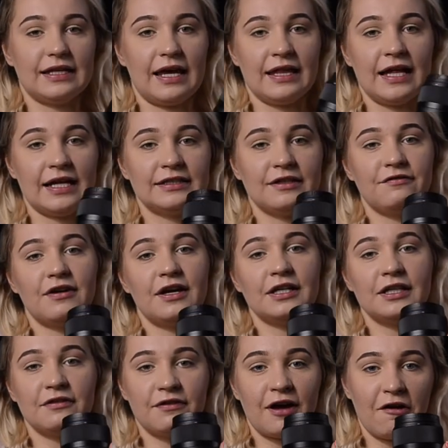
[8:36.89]
and that's a
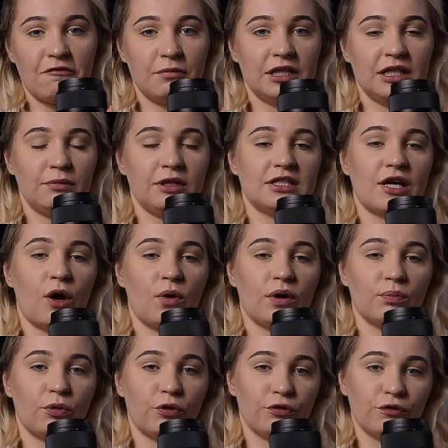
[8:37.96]
35mm
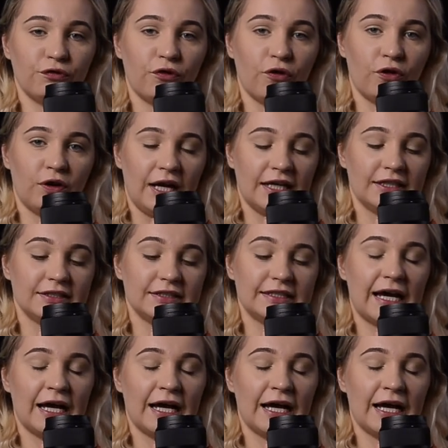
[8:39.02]
1.4 lens.